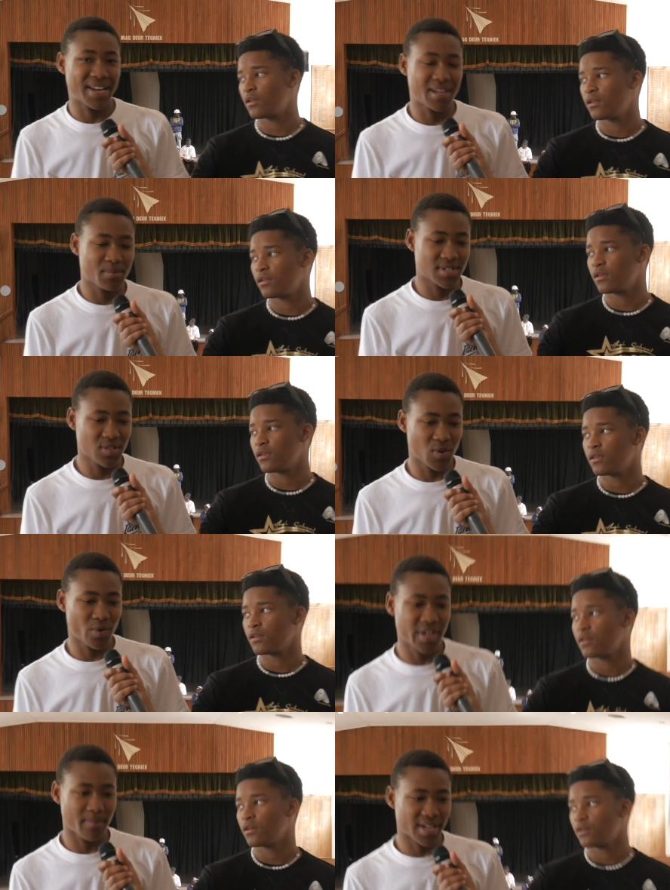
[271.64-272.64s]
Speaker 1: my name is
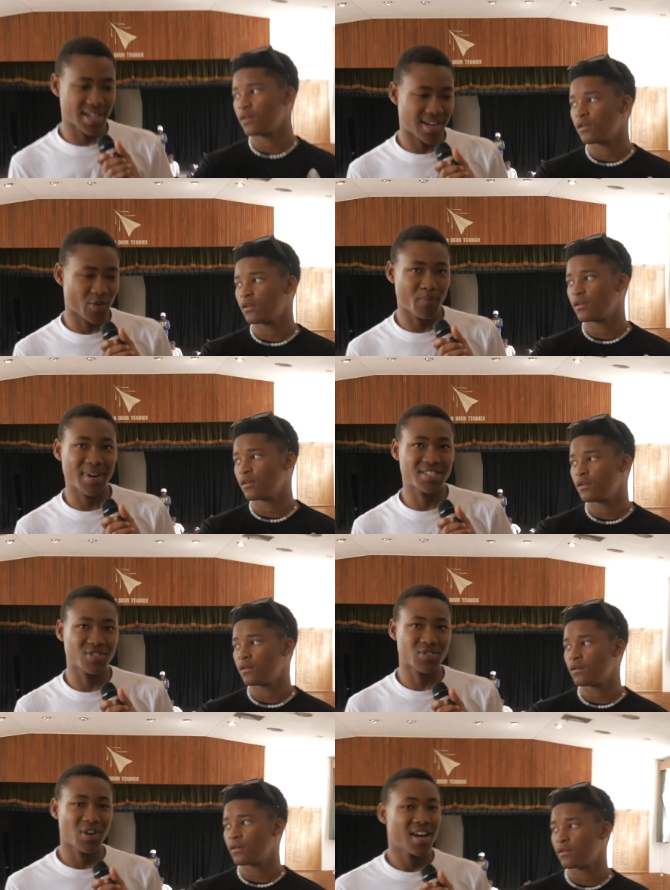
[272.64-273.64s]
Lindo Mahlangu, but
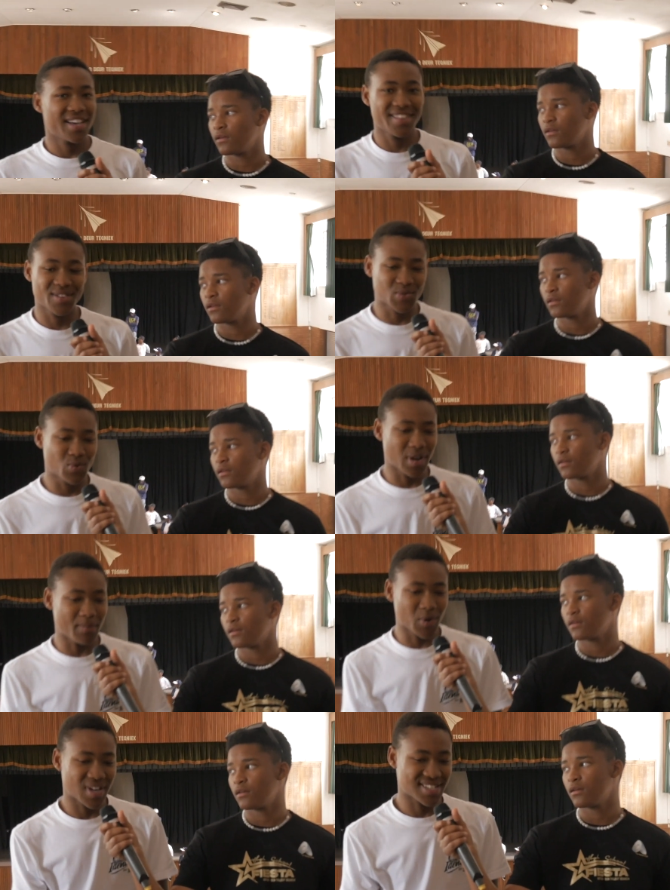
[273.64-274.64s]
in the school
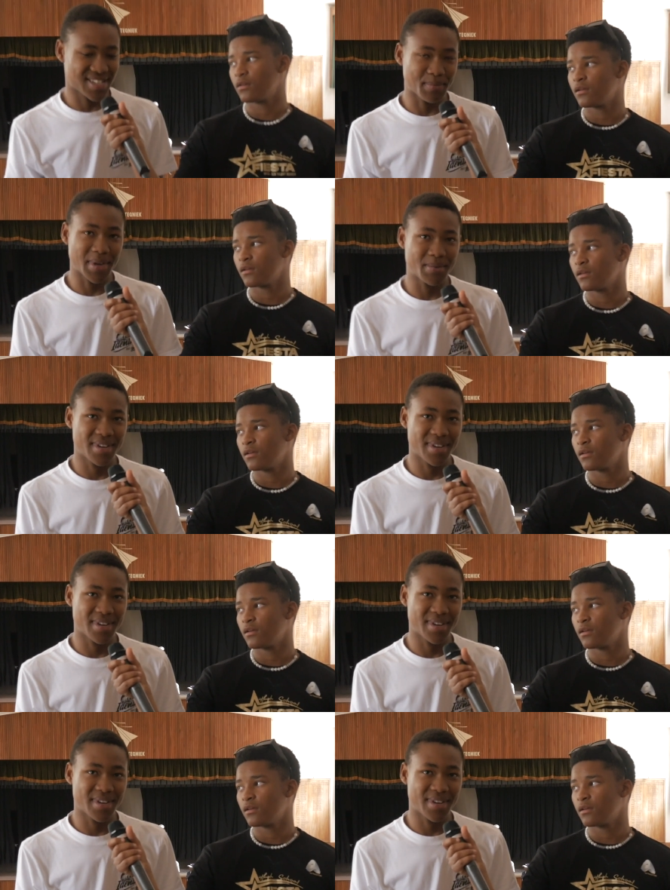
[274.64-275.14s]
I'm known as Chapebi